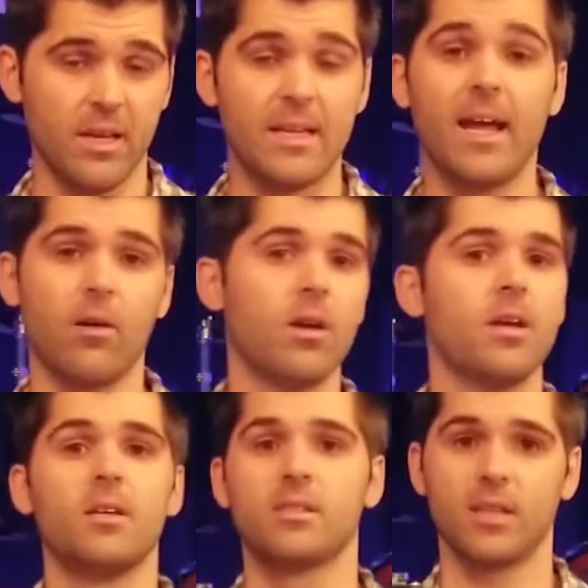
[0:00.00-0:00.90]
Now,
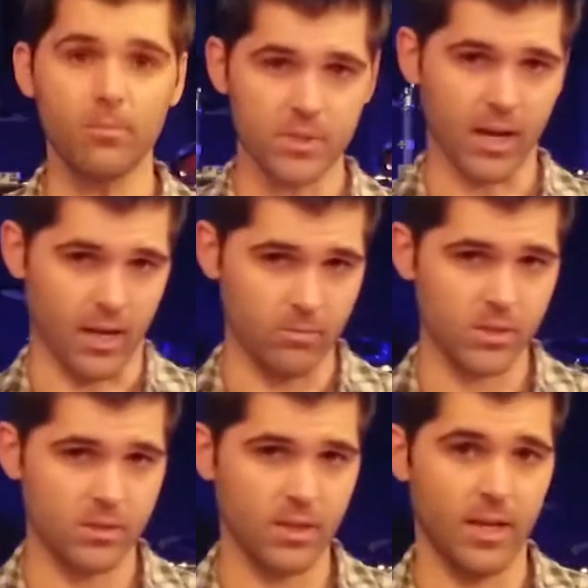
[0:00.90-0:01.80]

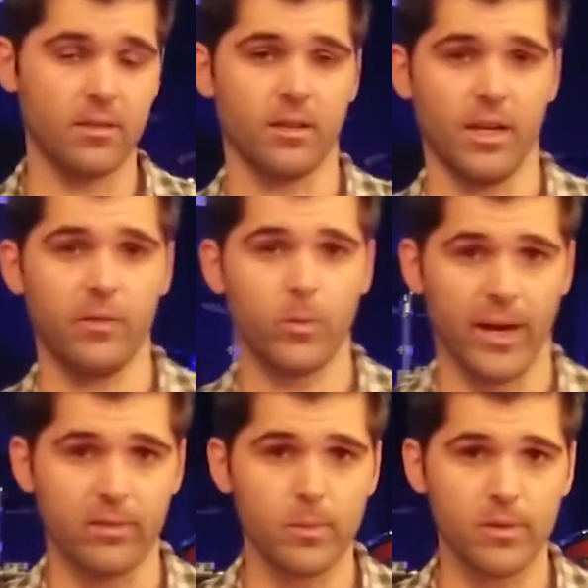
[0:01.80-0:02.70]
sometimes in life, we
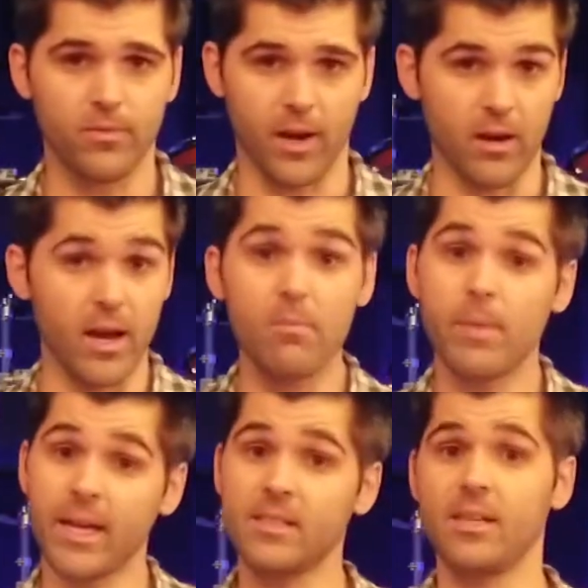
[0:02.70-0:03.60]
have to be fair. It
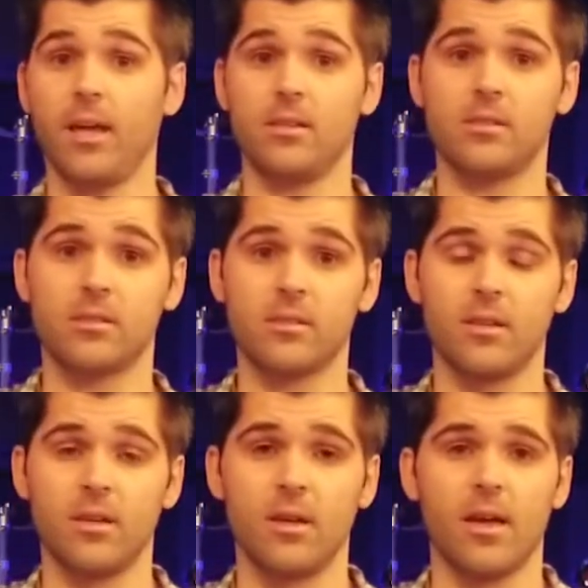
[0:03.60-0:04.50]
makes sense.
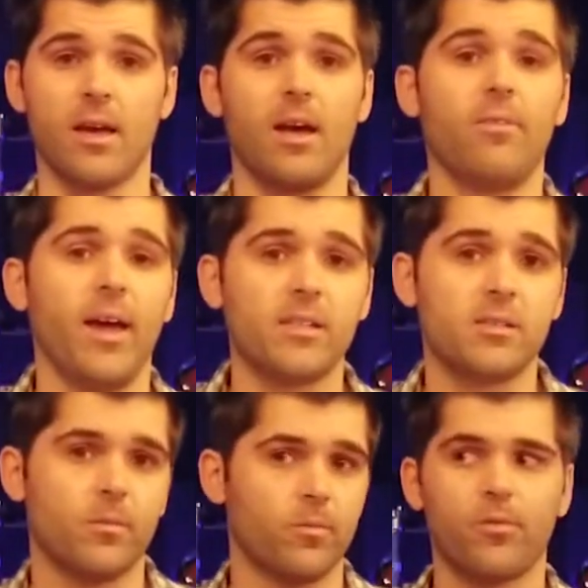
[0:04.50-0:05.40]
I've had
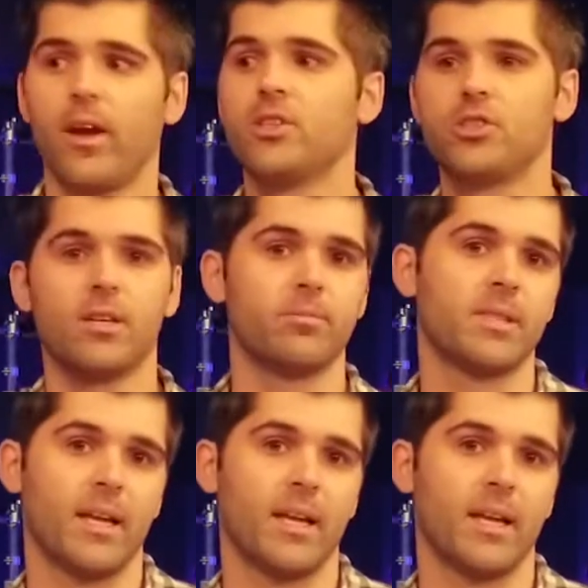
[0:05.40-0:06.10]
some friendships that